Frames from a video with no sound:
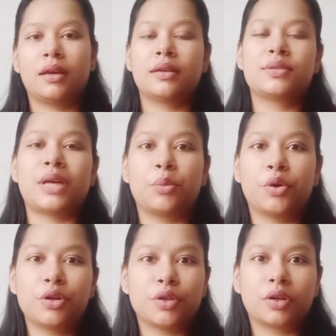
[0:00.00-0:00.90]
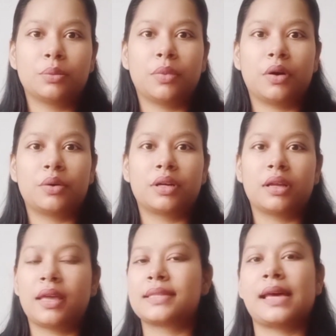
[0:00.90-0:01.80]
So I'm going to talk about
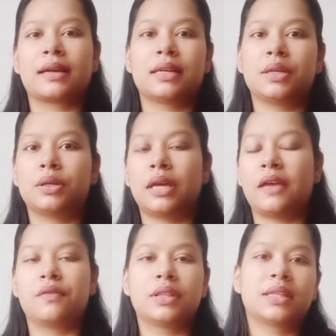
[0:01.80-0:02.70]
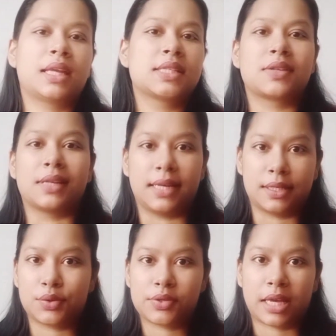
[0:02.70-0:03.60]
exactly everything that is
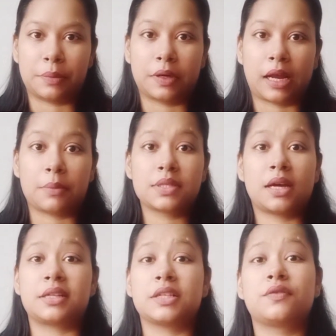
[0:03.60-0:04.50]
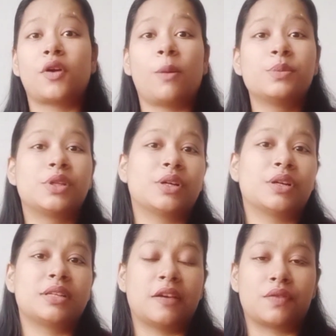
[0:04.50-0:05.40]
related to cybercrime, starting from
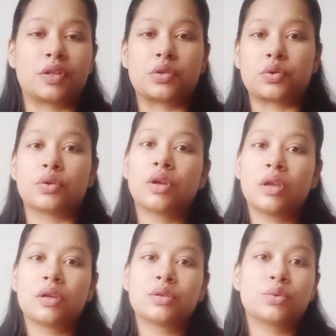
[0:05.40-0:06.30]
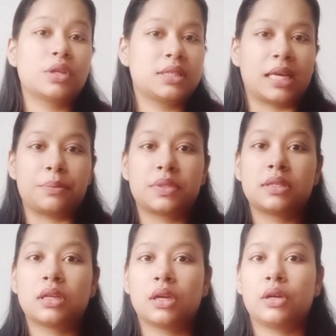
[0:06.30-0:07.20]
the definition to the
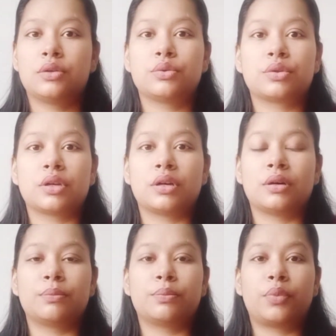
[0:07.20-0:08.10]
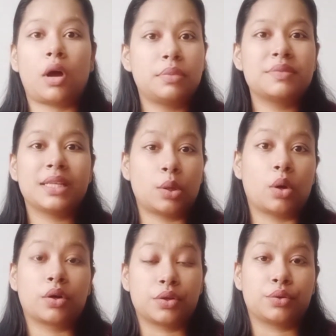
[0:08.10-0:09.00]
types, to the problems that
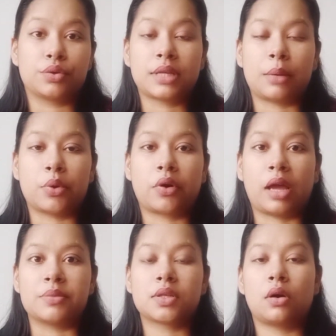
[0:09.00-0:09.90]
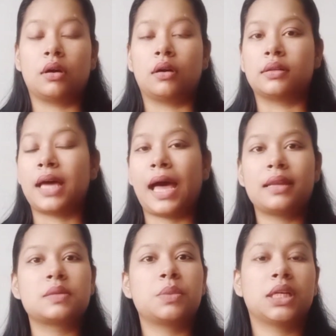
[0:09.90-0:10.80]
occur due to cybercrimes, the
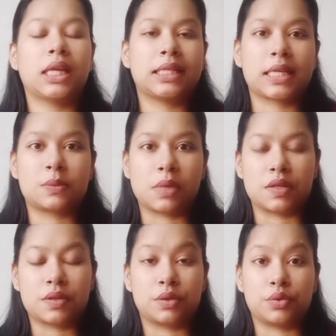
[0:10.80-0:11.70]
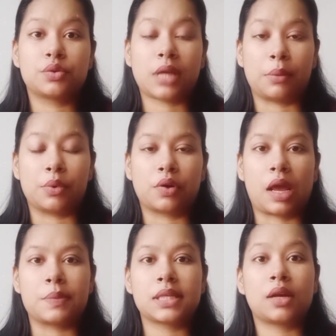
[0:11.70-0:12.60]
harassment that takes place due to
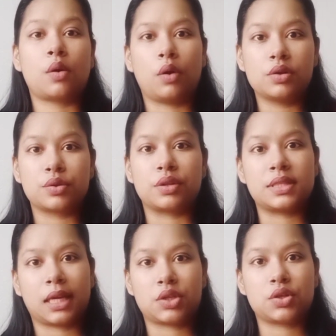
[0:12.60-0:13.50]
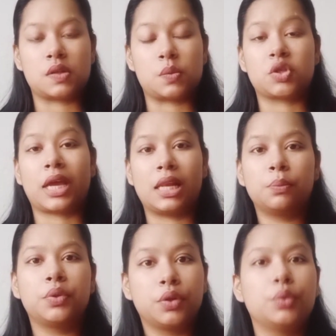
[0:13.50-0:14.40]
cybercrimes, and also the sections which
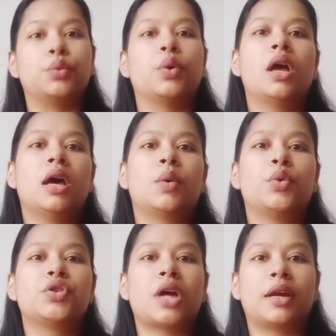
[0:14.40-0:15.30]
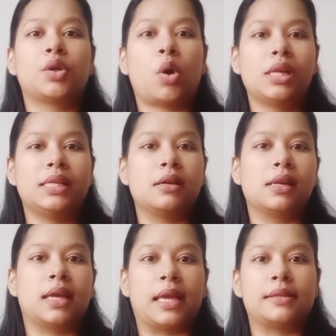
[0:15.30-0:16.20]
help you, which are your
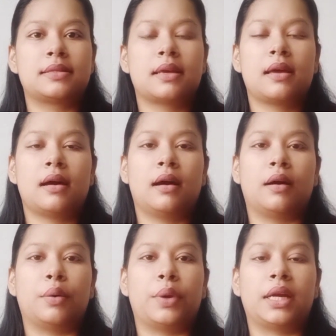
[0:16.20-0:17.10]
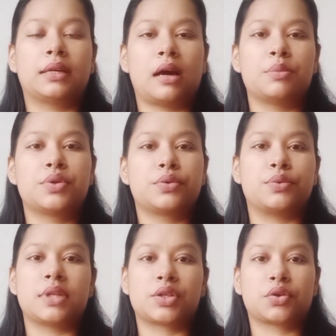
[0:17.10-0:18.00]
legal aids when it comes
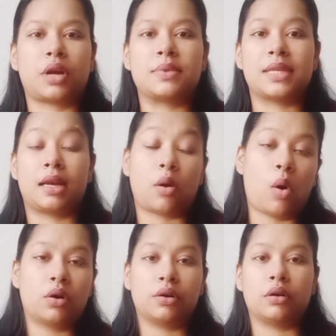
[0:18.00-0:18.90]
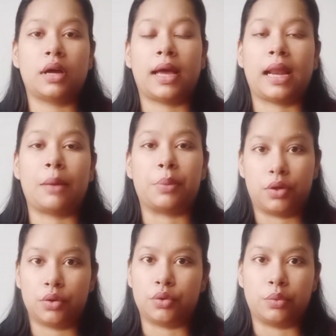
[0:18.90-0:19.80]
to such crimes that occur and
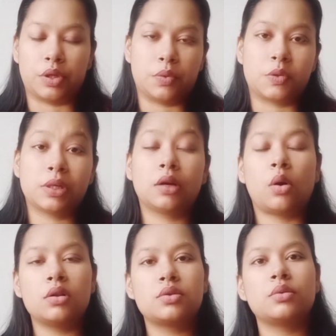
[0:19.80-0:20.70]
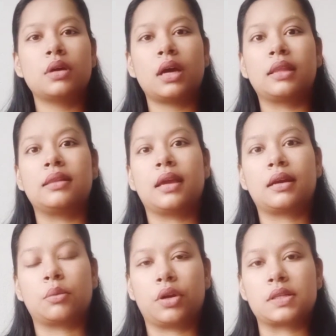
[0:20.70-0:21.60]
happen to you individually. And also at the
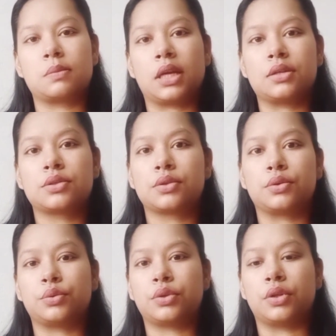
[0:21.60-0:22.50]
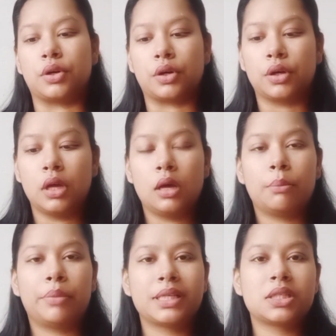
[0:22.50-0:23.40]
end, I'm going to explain to you the
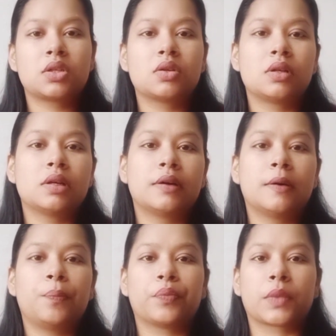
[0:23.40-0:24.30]
particular